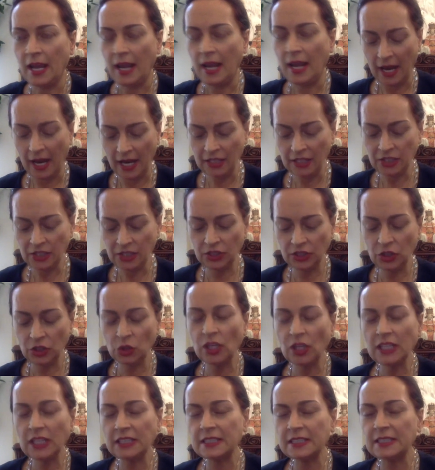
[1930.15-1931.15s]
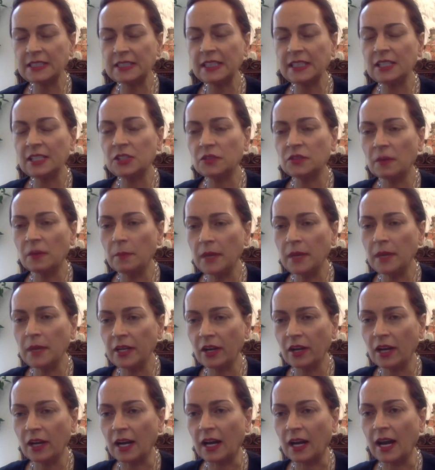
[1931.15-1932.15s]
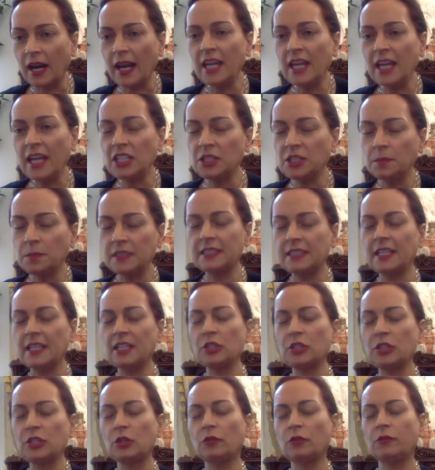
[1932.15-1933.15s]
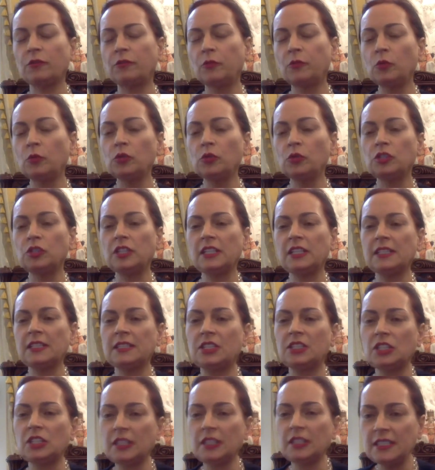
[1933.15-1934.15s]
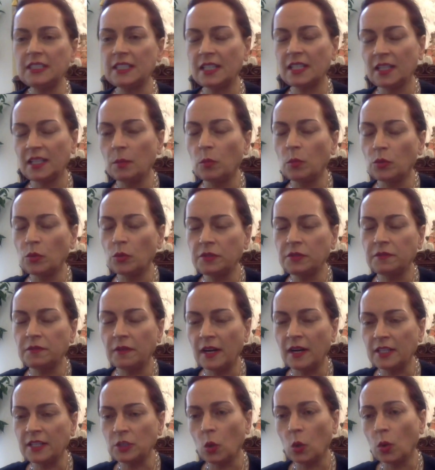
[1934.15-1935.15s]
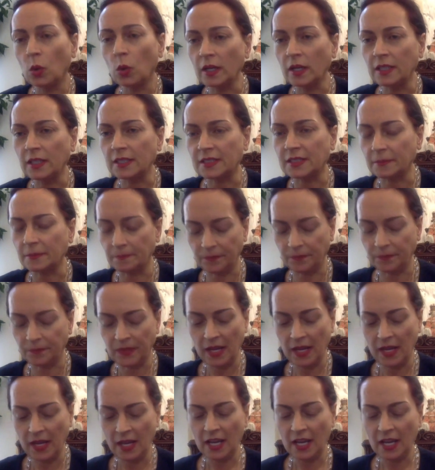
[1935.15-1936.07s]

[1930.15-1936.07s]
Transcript: And in the United States of America, 80% of food is genetically modified organism.